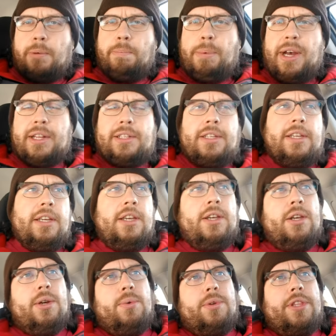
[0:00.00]
But
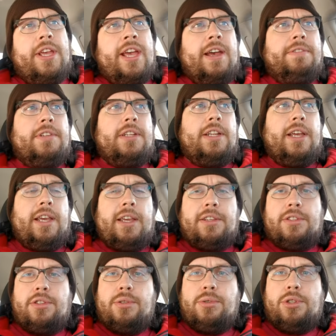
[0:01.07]
what they have today
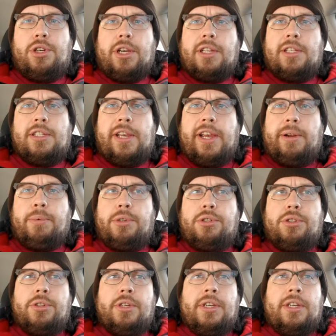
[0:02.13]
is a new chicken
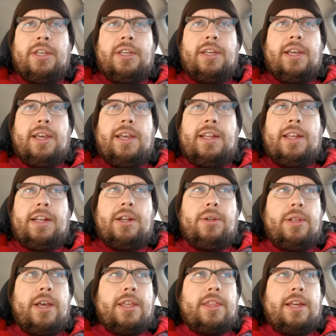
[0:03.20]
sandwich. And I know
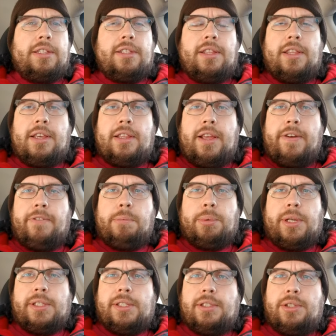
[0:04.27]
like that's the thing that every
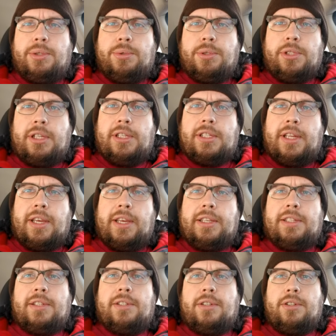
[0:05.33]
place is doing these days
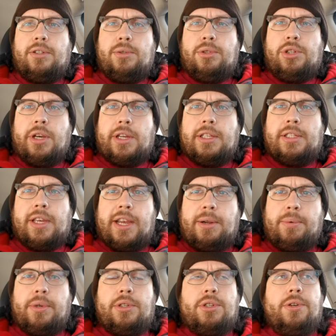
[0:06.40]
is a new chicken
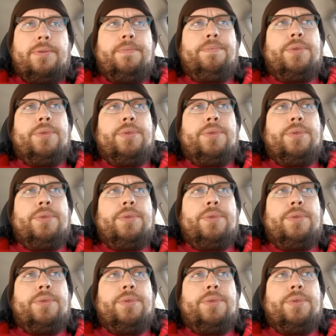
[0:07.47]
sandwich.